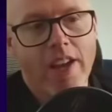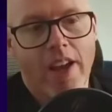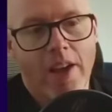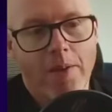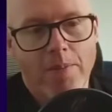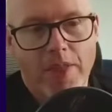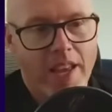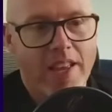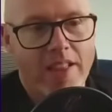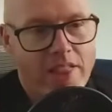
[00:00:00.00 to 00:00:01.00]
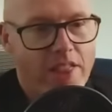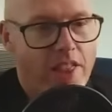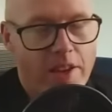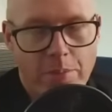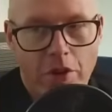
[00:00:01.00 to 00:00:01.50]

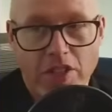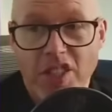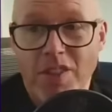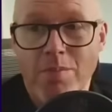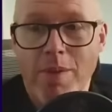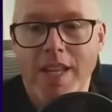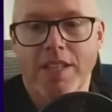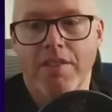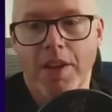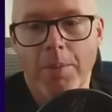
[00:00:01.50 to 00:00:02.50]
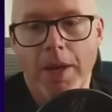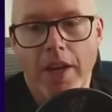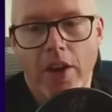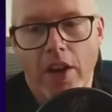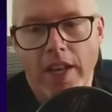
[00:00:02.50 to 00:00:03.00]
The prices have massively
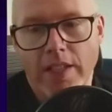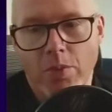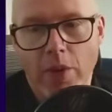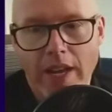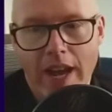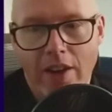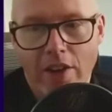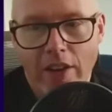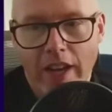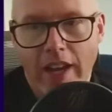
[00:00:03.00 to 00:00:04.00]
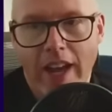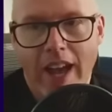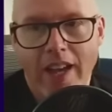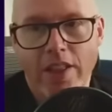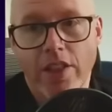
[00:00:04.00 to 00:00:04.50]
been hiked. We're now looking
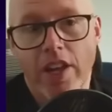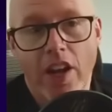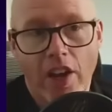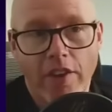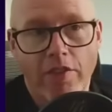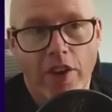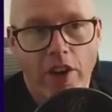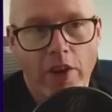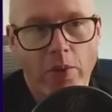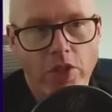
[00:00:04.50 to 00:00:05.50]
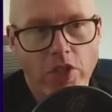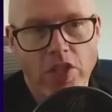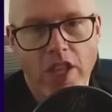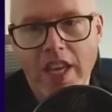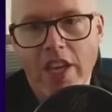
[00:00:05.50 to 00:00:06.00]
at the like for like, which
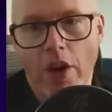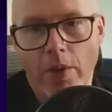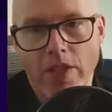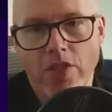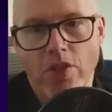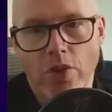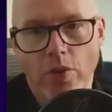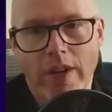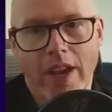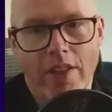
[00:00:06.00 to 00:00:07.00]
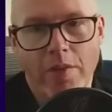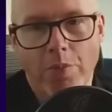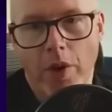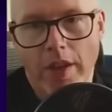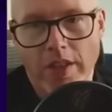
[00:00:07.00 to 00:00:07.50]
is the eco install. Now they've
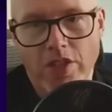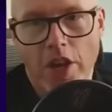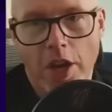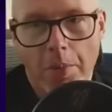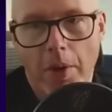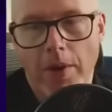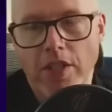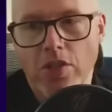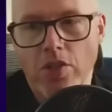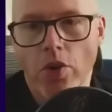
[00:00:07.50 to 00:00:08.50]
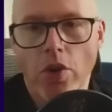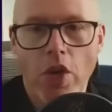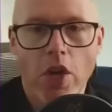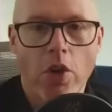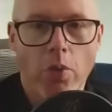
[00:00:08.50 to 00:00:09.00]
brought out this turbo install,
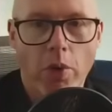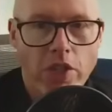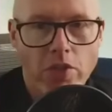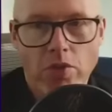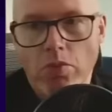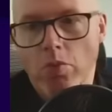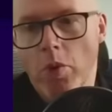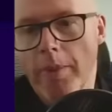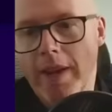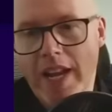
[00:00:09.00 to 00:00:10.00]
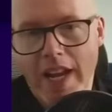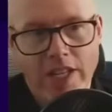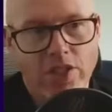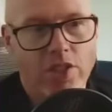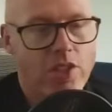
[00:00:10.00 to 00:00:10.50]
which will be
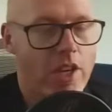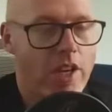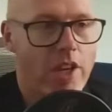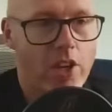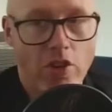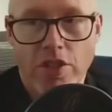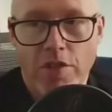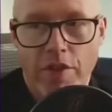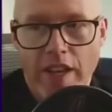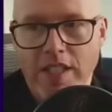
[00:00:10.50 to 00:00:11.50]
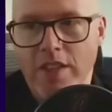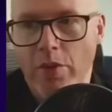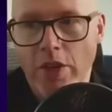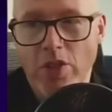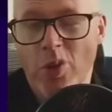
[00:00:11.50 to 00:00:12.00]
less cost
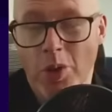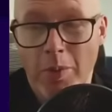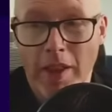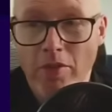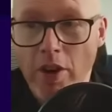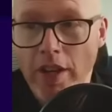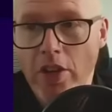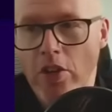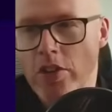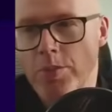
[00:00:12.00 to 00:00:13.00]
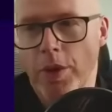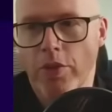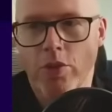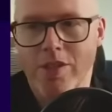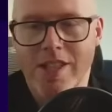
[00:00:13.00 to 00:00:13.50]
effective when you're talking about the running cost, but
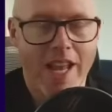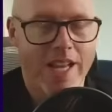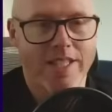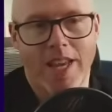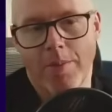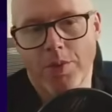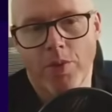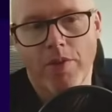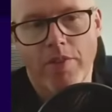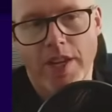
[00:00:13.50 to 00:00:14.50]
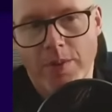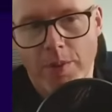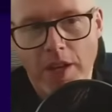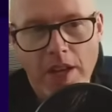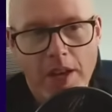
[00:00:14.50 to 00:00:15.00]
of course less capital
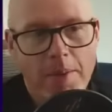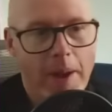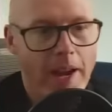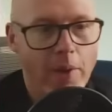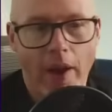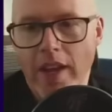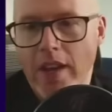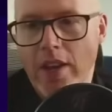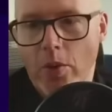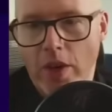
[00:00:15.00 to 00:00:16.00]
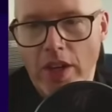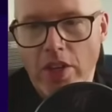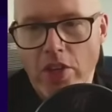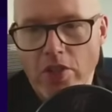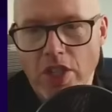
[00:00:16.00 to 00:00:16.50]
investment. But anyway, we're going
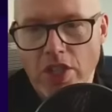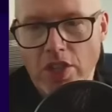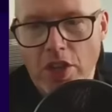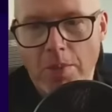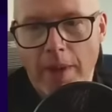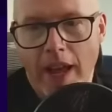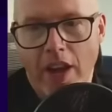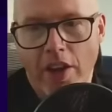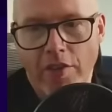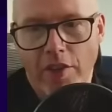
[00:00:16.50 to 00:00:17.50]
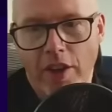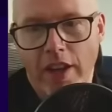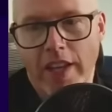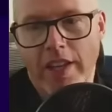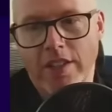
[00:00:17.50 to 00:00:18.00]
to use this to compare like for
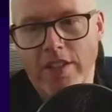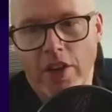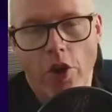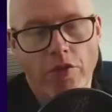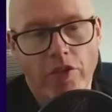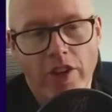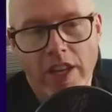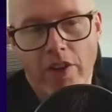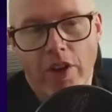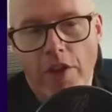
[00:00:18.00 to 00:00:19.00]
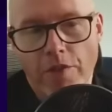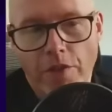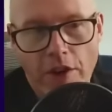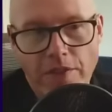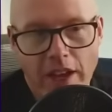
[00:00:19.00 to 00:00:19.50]
like over a year ago.
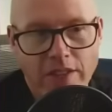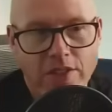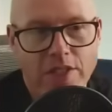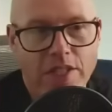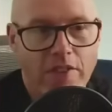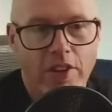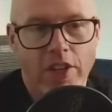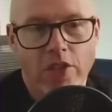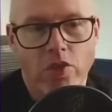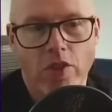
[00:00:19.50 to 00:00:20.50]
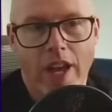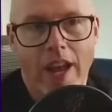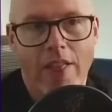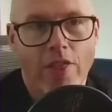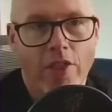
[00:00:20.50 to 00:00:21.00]

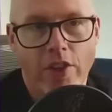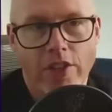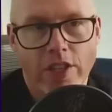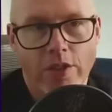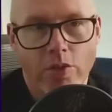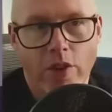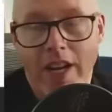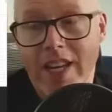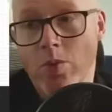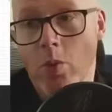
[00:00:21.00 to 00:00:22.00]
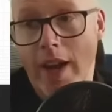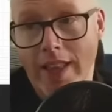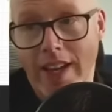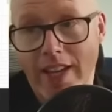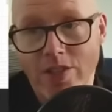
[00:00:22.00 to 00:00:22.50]
£5,733. Let's
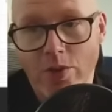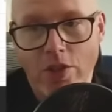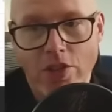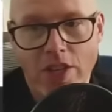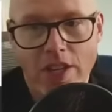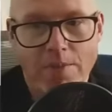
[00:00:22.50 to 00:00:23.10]
whack that into our sheet.